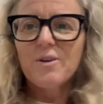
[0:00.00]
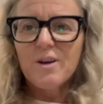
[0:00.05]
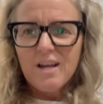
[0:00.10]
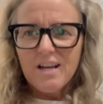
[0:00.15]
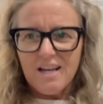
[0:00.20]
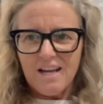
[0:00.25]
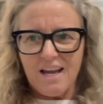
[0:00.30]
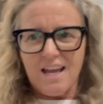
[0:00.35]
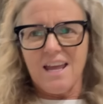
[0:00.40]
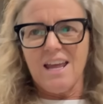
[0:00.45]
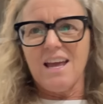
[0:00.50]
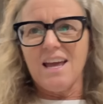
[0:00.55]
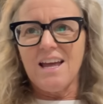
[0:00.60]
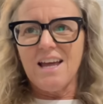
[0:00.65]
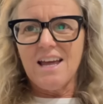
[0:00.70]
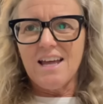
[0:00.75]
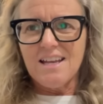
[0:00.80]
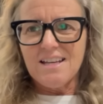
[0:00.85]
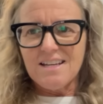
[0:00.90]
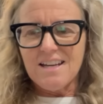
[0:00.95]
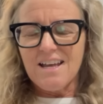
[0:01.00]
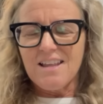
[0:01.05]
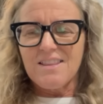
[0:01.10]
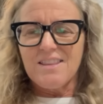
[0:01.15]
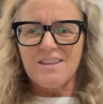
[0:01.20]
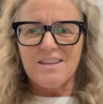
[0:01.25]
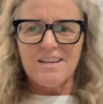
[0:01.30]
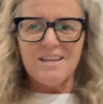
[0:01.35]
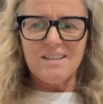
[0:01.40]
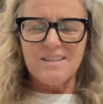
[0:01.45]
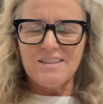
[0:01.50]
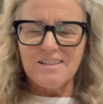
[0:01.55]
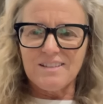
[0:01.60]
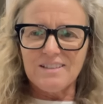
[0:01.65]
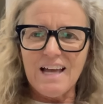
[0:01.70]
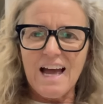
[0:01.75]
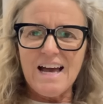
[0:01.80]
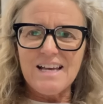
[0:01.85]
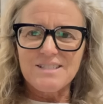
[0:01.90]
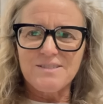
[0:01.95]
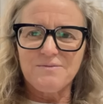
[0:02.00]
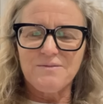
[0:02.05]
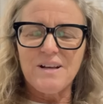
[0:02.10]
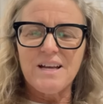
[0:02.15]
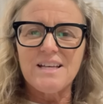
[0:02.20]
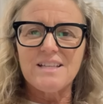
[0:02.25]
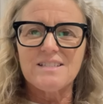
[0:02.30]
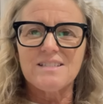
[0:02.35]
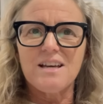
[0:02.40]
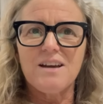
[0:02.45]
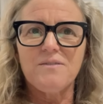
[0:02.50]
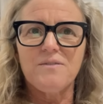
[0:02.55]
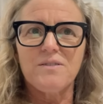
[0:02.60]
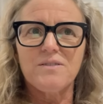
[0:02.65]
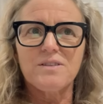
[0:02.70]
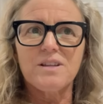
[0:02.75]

at night, and the, the last flights have,